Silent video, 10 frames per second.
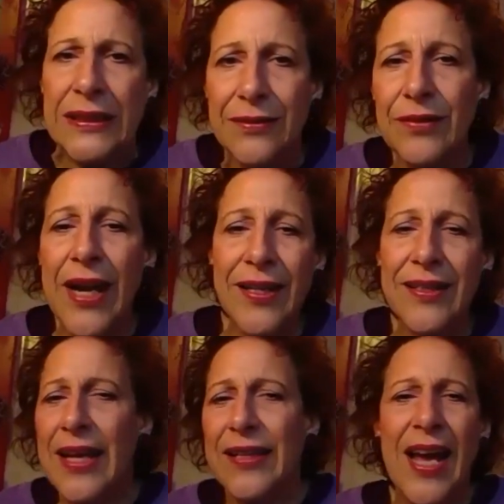right?
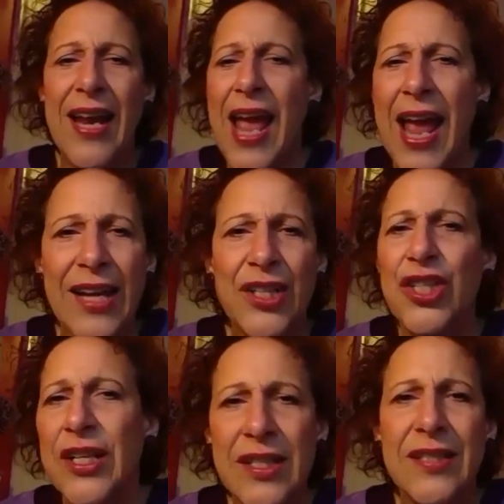Kind of
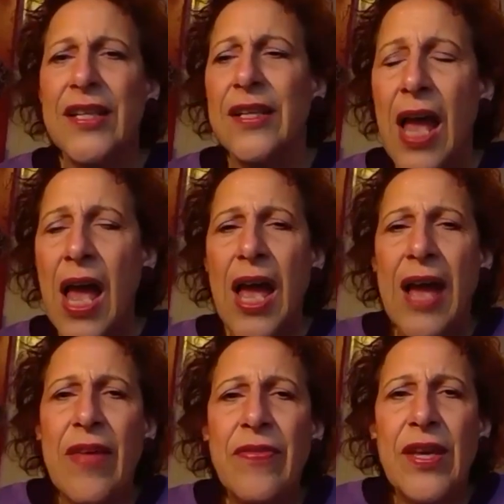anxious, and
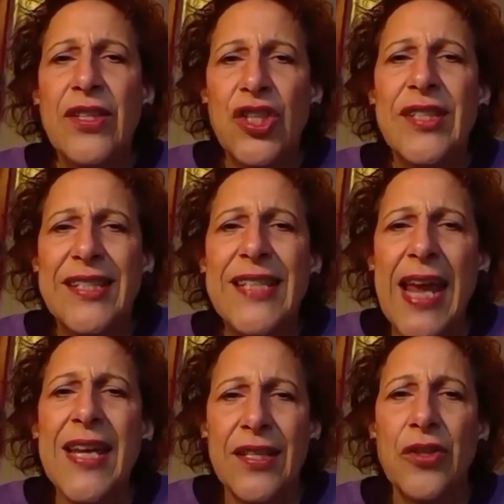then it just
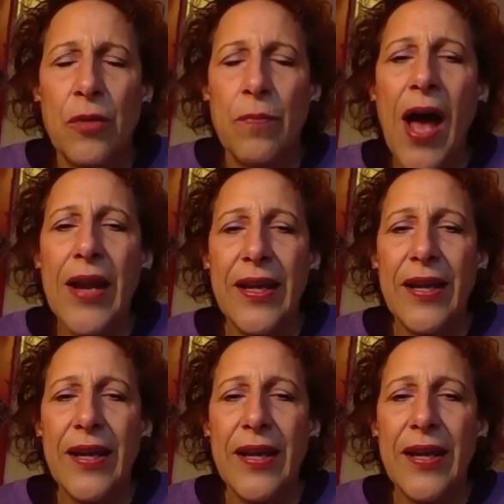stays in your body.